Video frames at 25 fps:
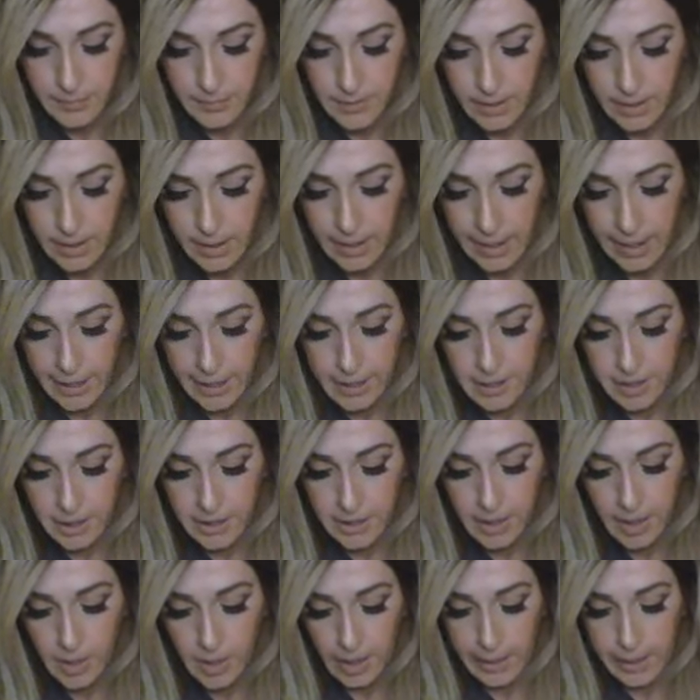And
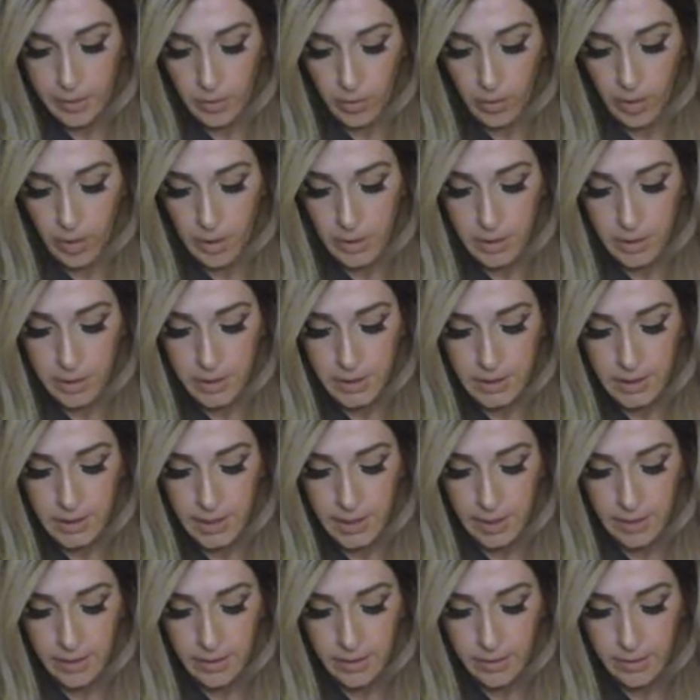I don't
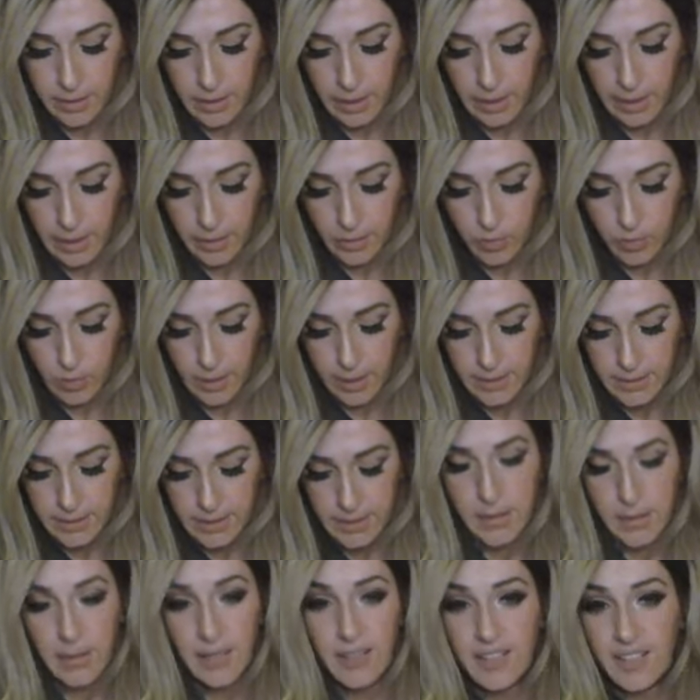understand. Like,
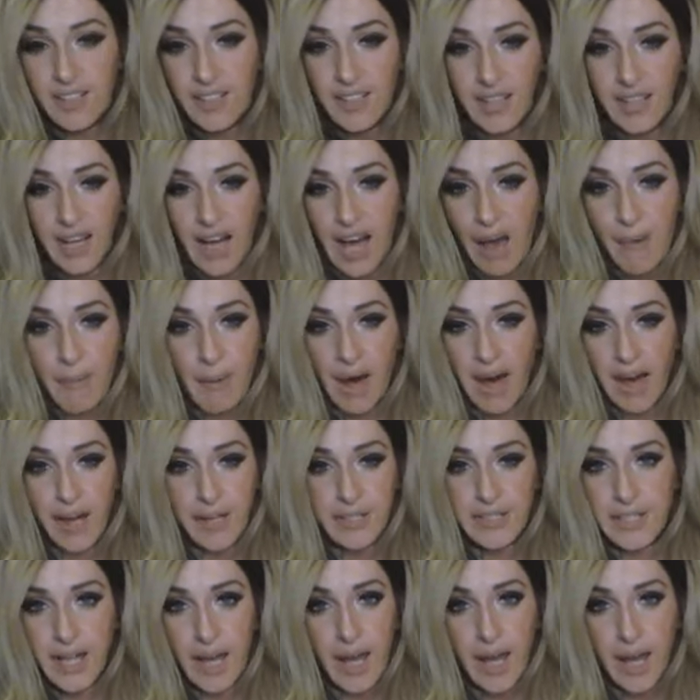I'm on
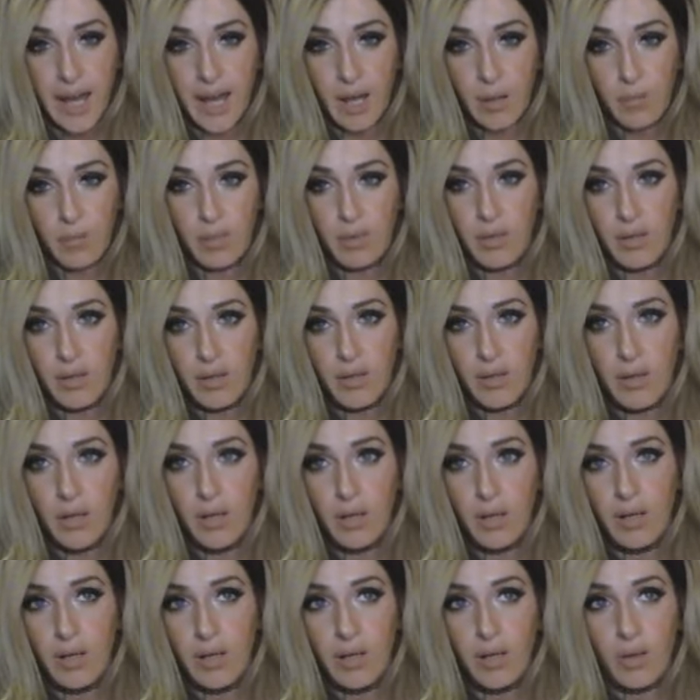time
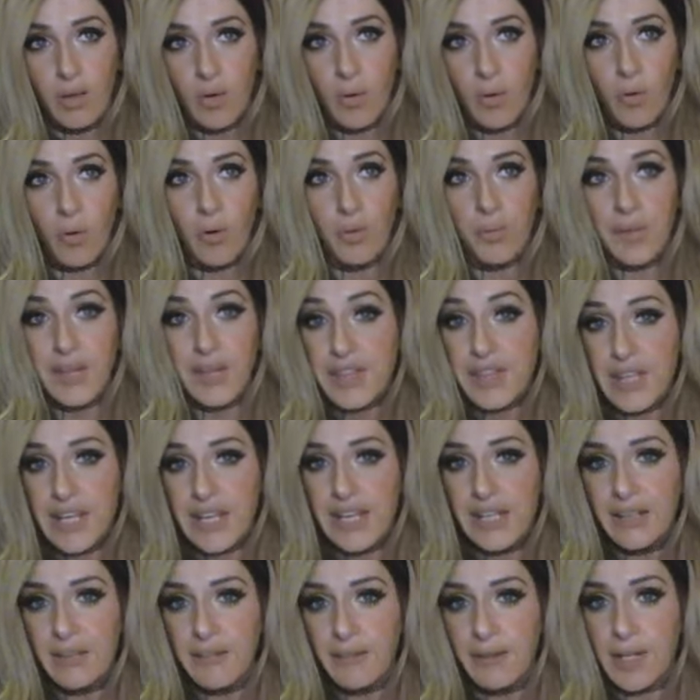or
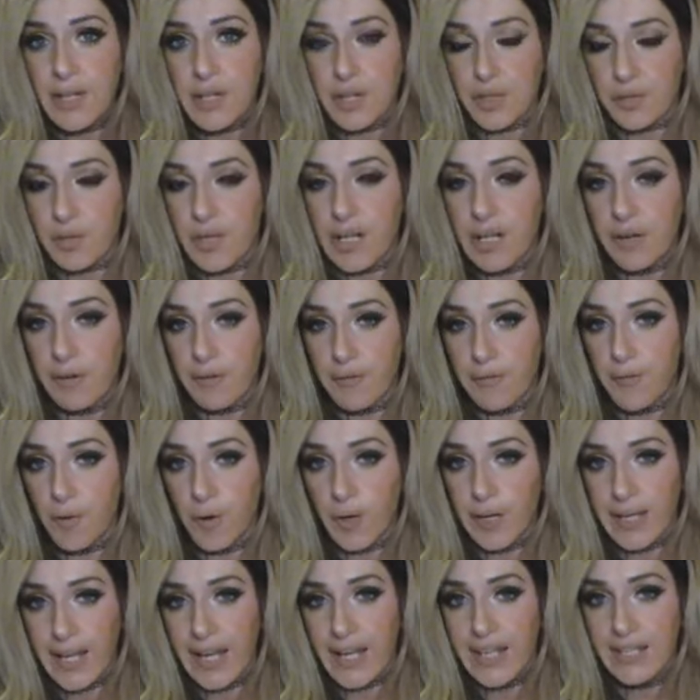within 3 or 4
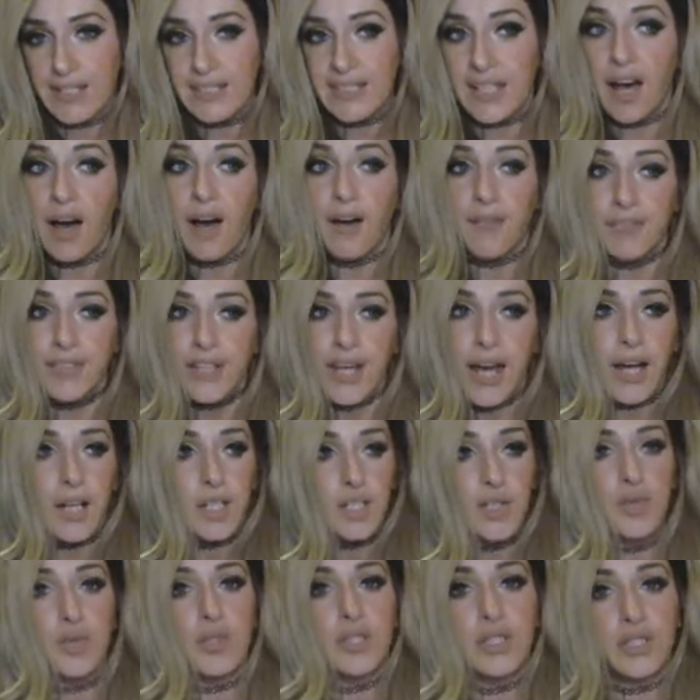days of the
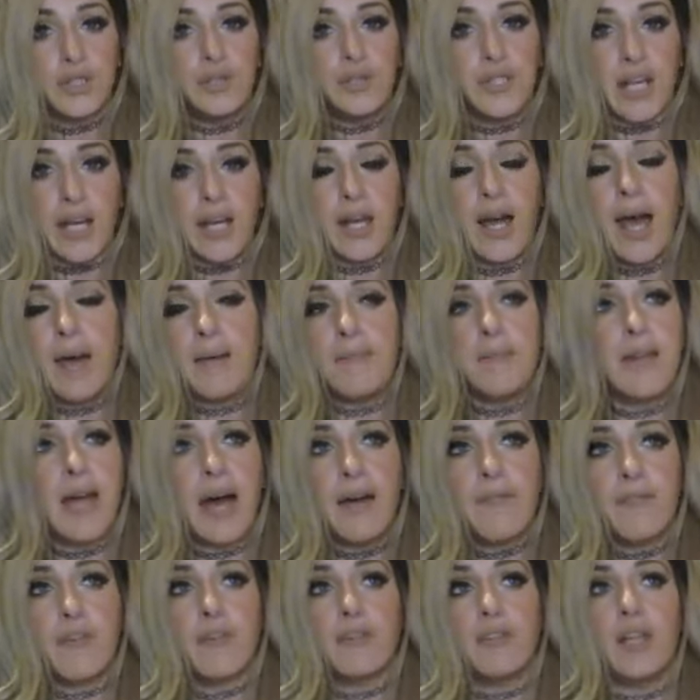actual due date. I'm
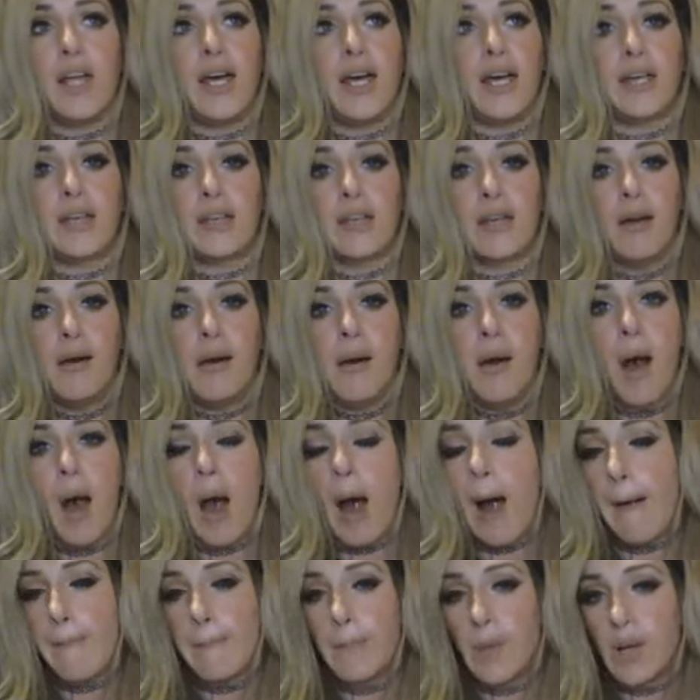never like
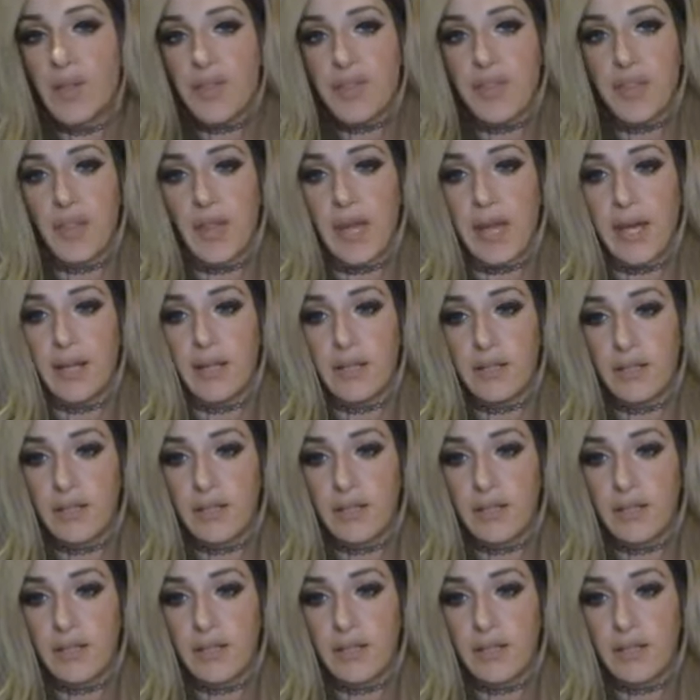a month late.